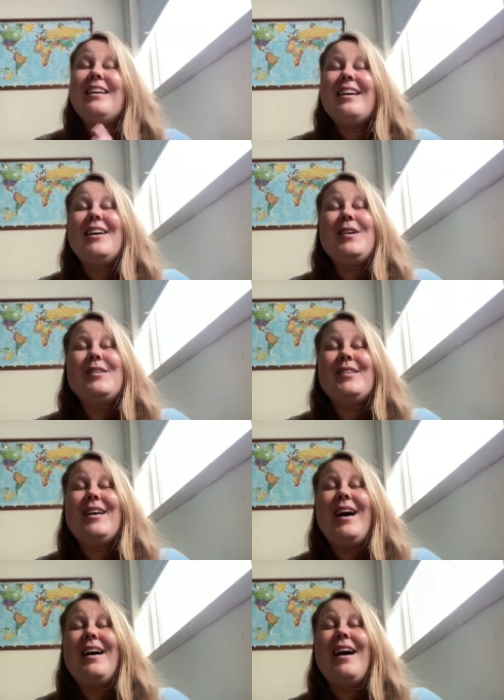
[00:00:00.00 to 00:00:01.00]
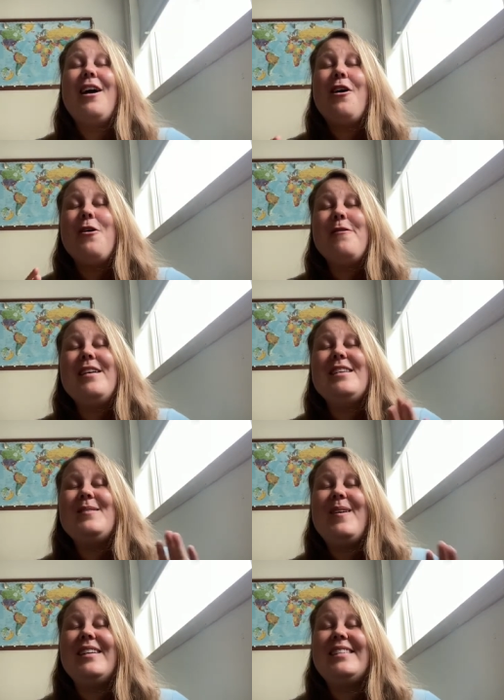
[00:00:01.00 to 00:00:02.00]
I always
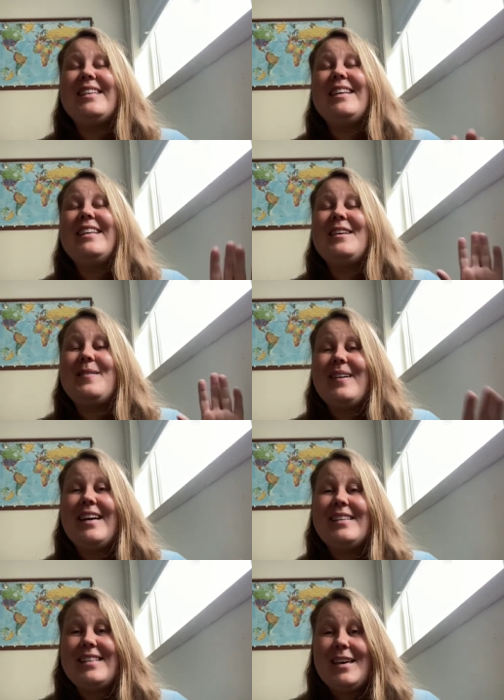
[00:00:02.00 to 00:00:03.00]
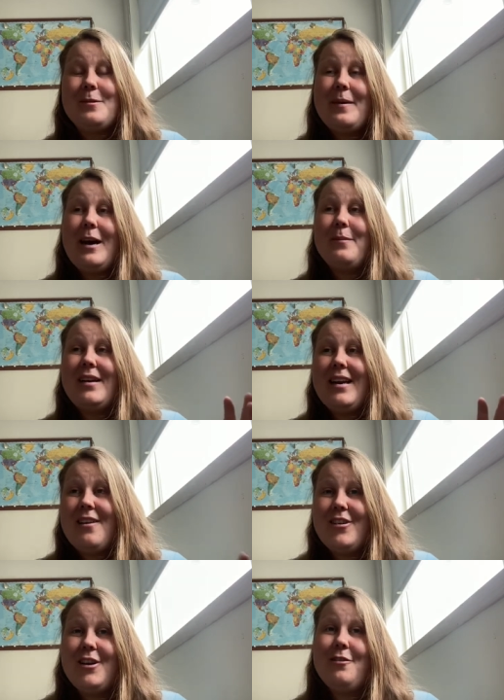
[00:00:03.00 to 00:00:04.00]
wanted a white saddle pad, but I
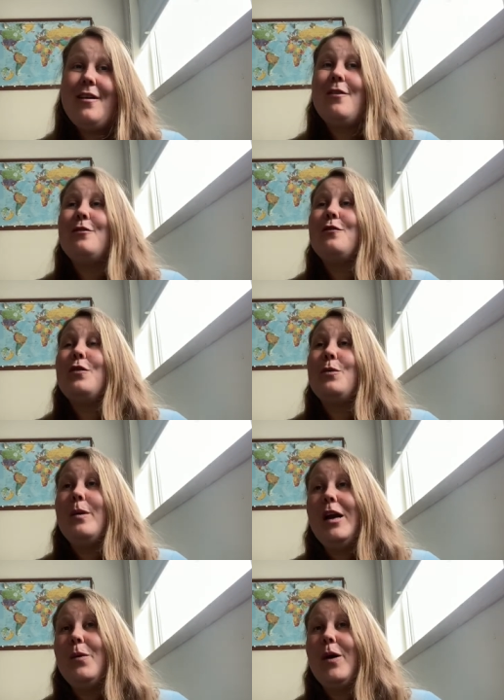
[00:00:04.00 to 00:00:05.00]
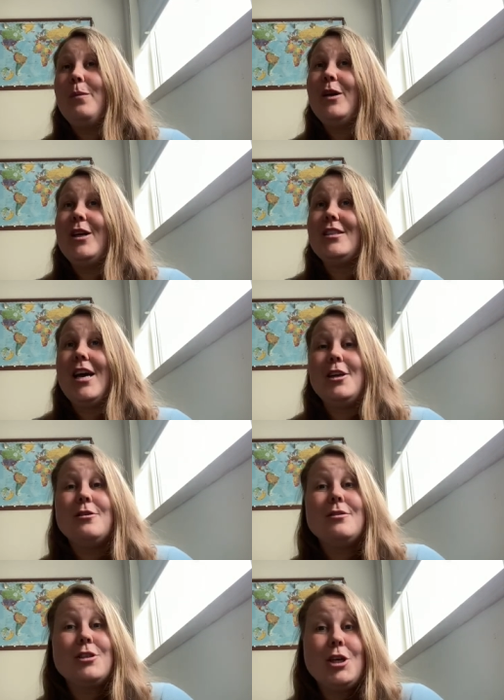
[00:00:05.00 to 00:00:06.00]
never got around for buying one, because I
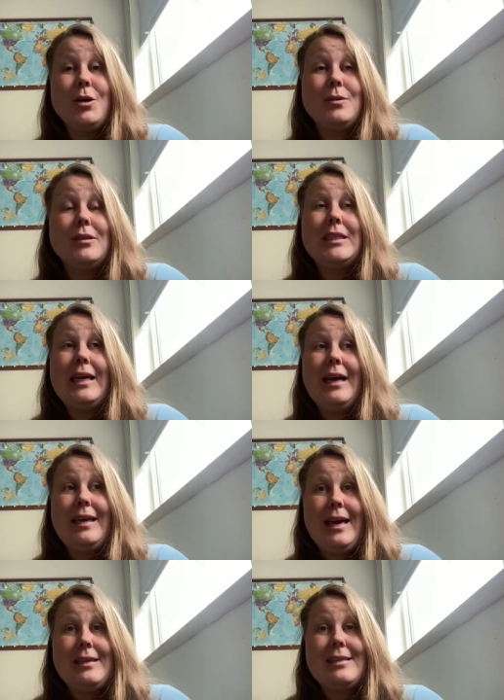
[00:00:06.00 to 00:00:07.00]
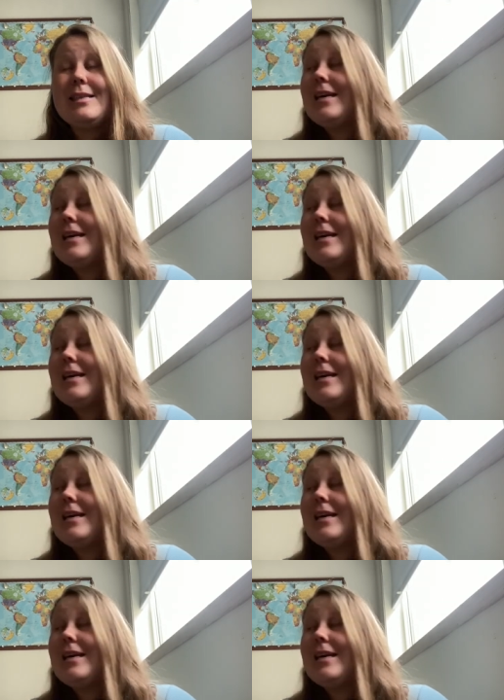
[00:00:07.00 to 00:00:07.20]
don't show yet.